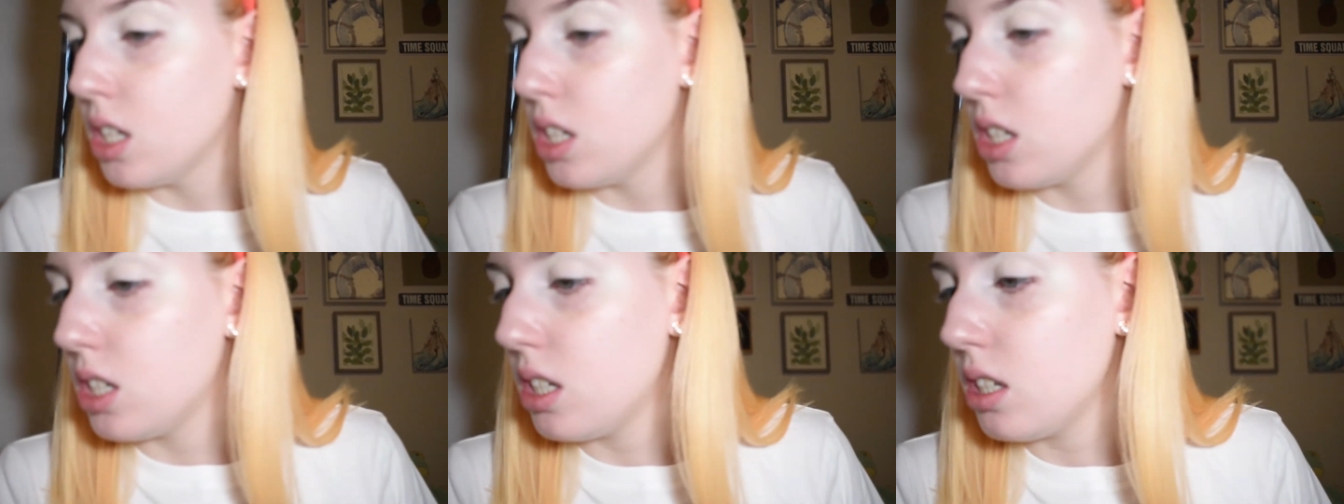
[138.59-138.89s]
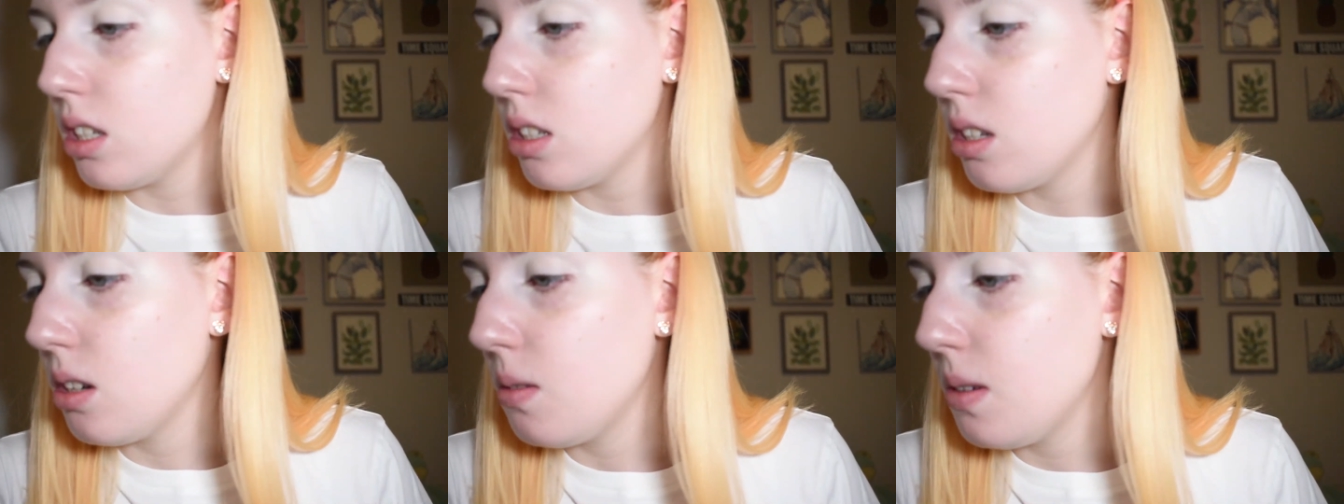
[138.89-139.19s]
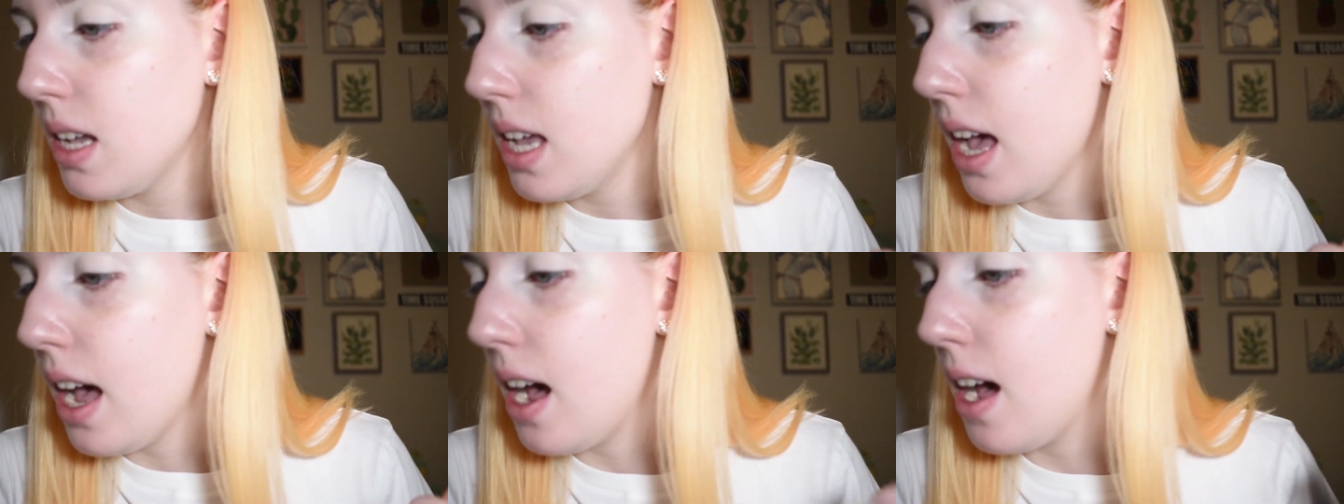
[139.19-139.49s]
just so
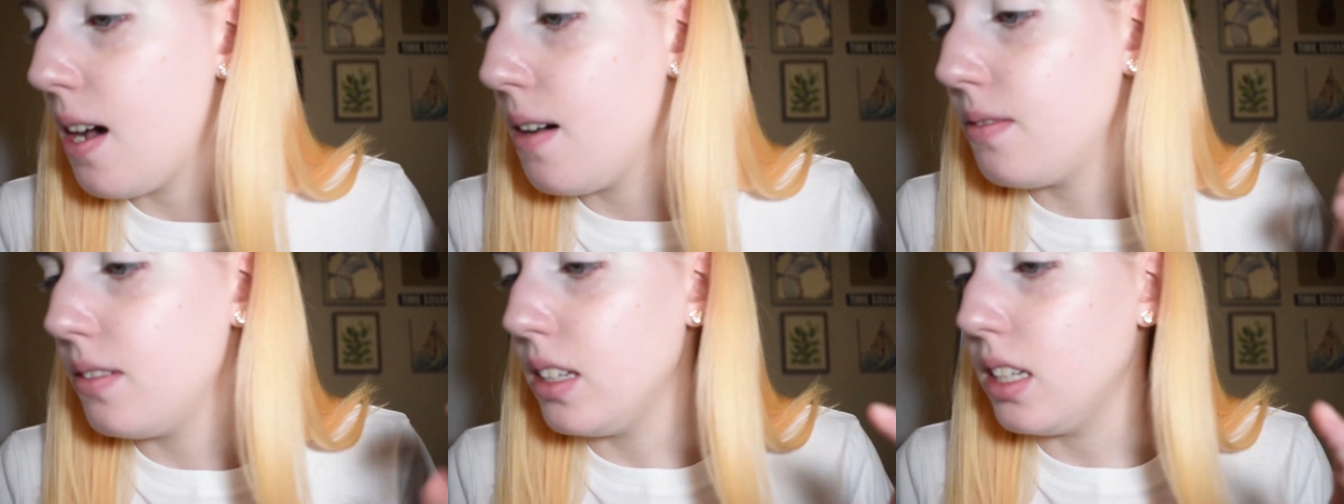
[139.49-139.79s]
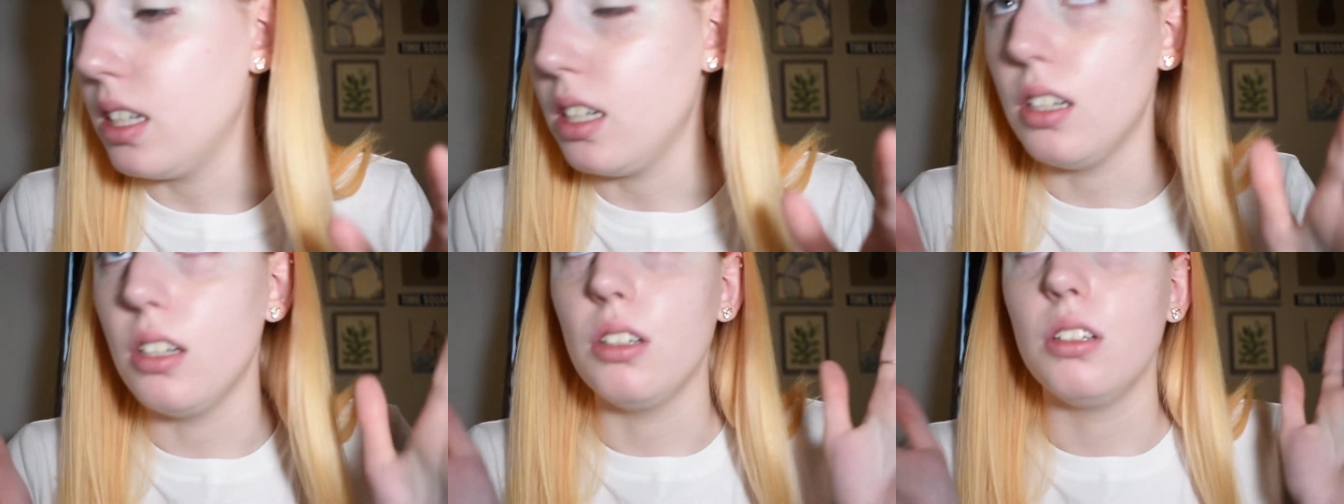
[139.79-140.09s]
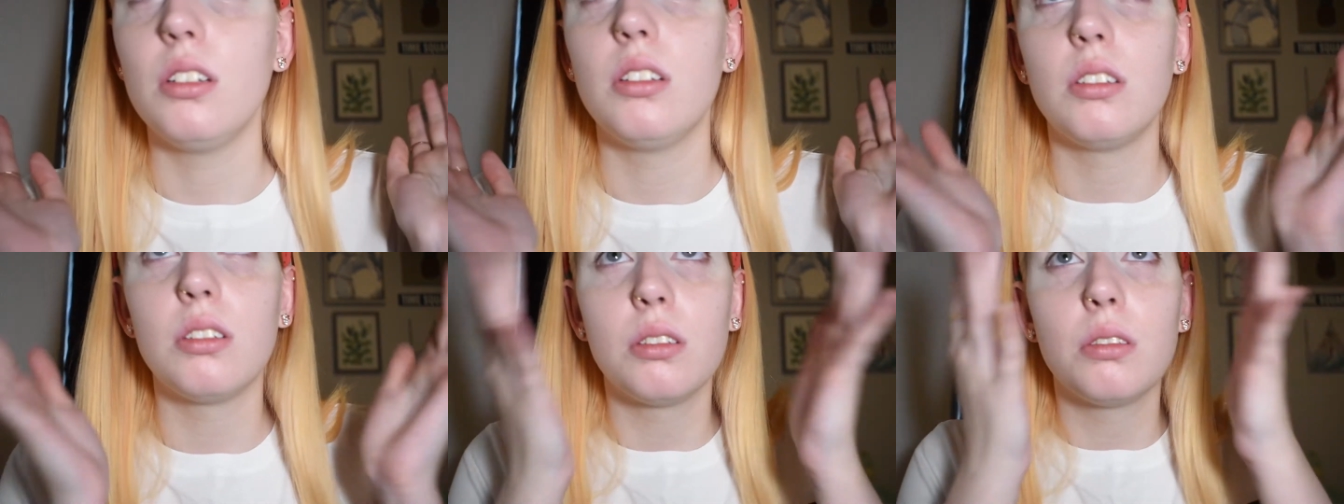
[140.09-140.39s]
we have a
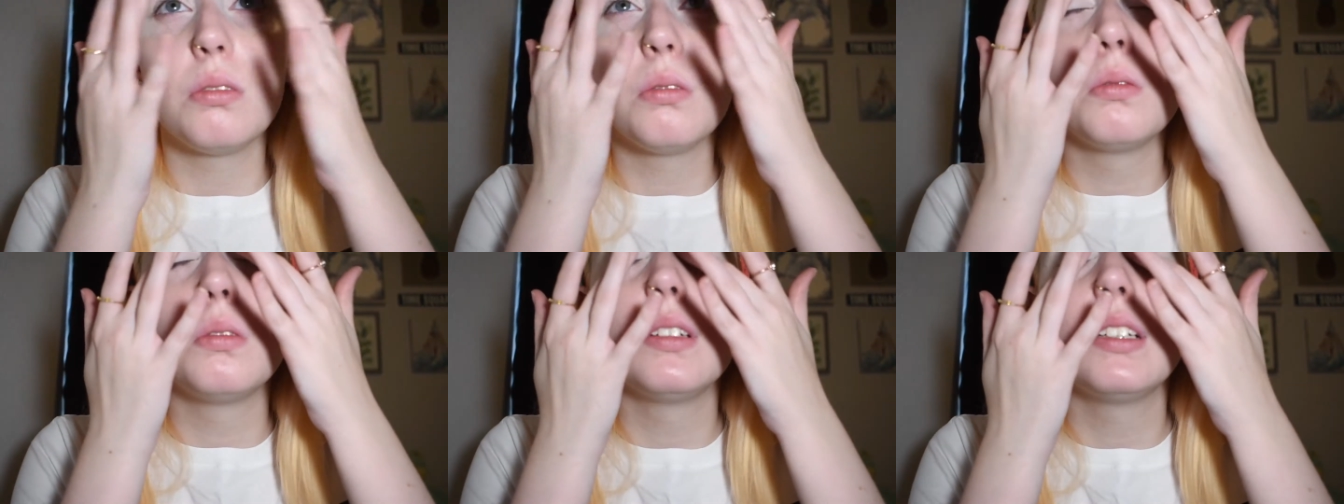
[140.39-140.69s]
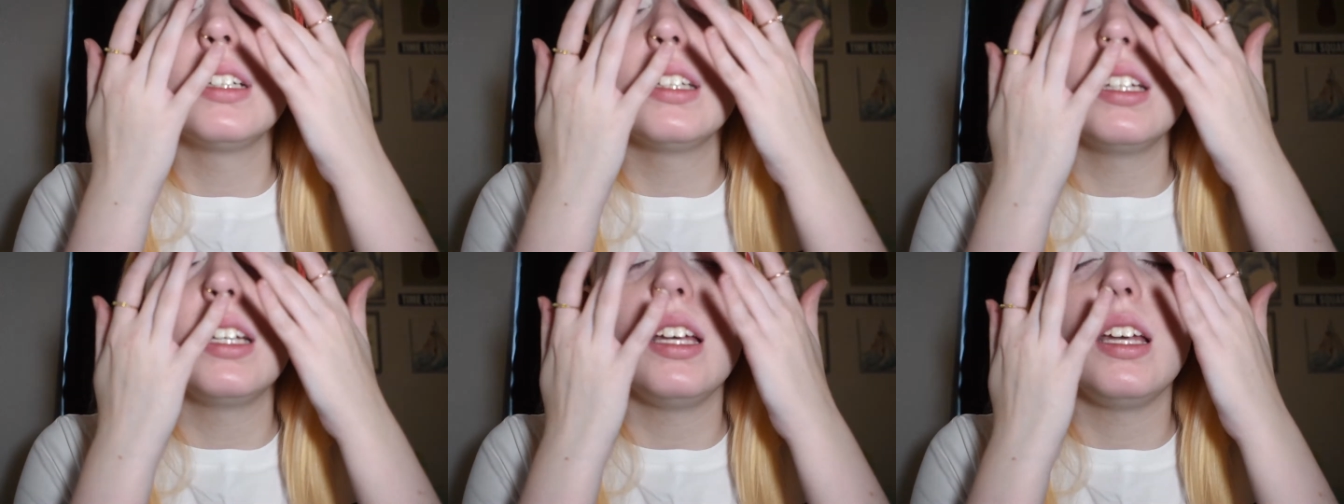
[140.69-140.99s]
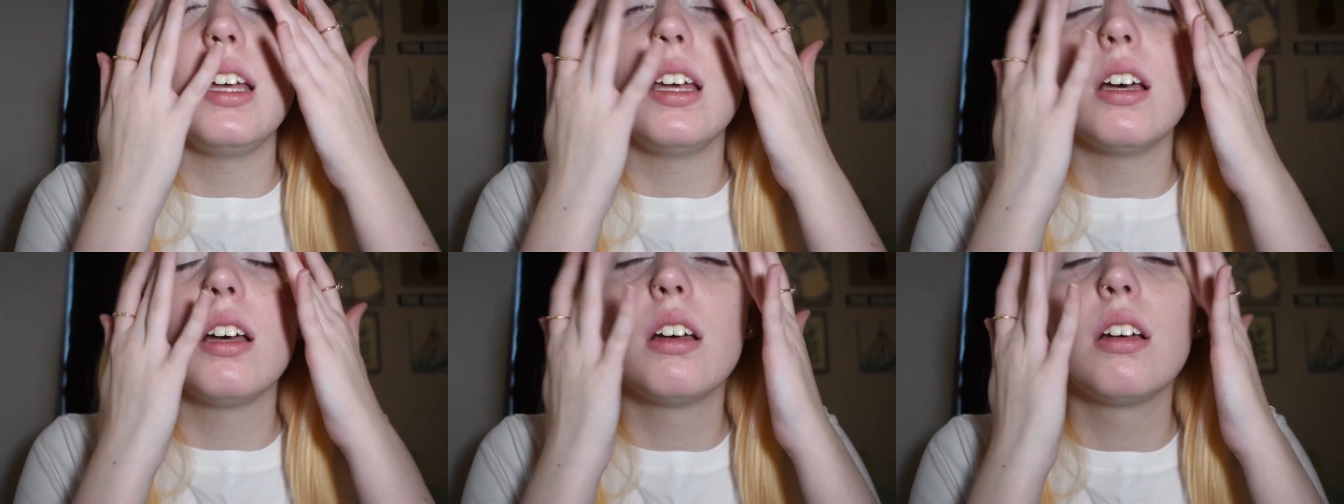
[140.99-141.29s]

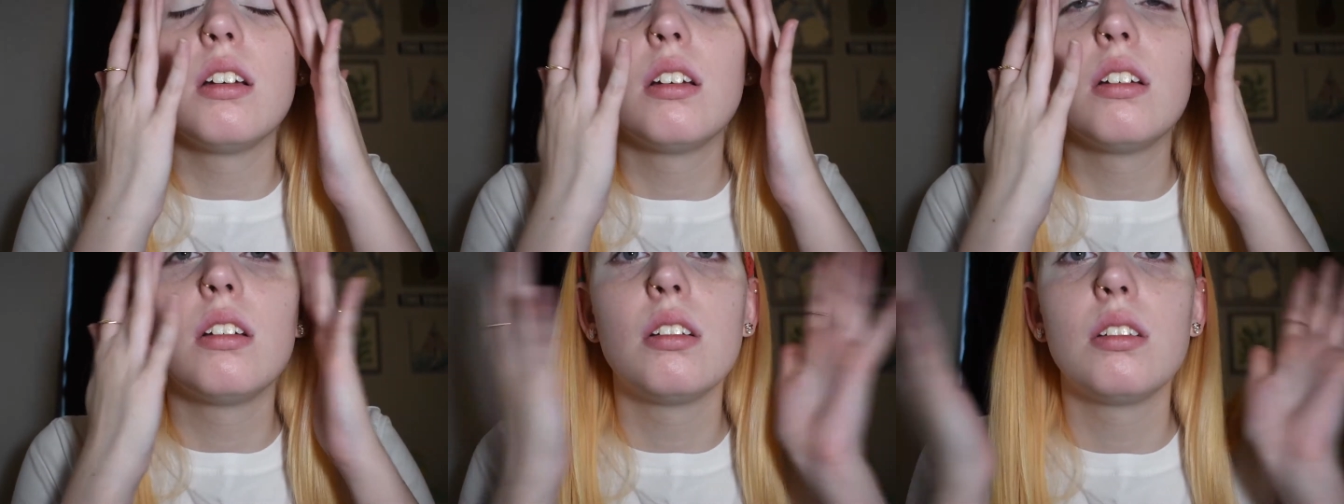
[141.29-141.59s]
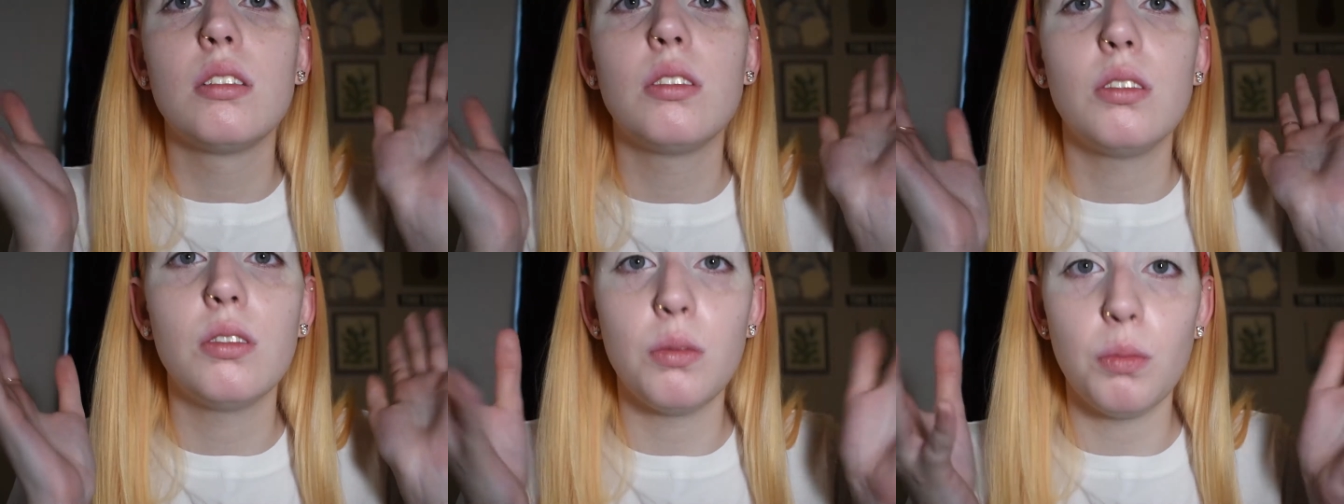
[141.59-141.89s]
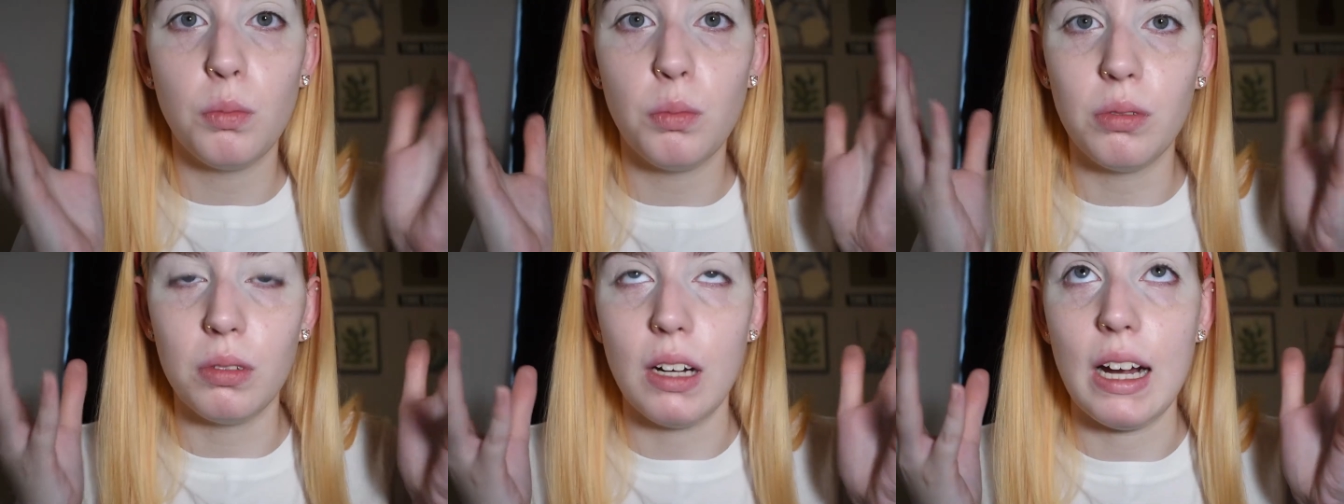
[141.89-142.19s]
really
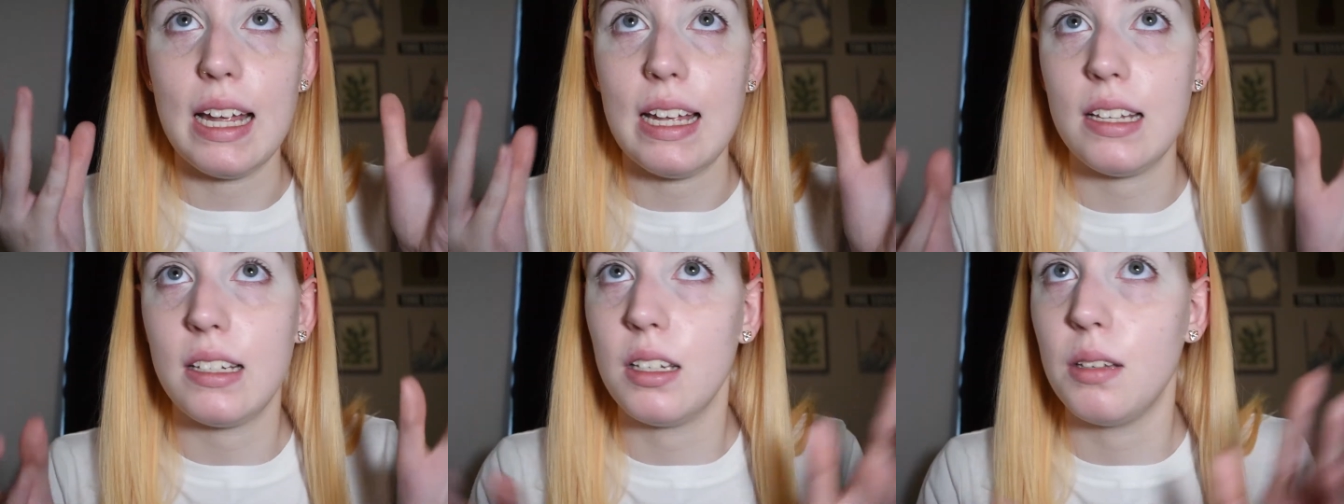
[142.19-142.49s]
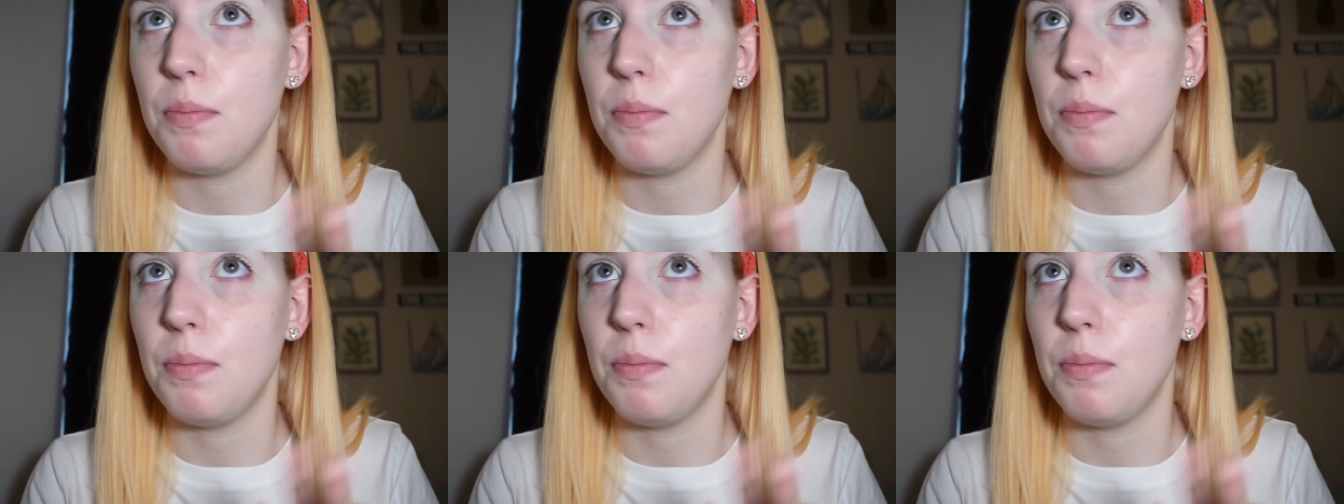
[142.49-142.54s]
bright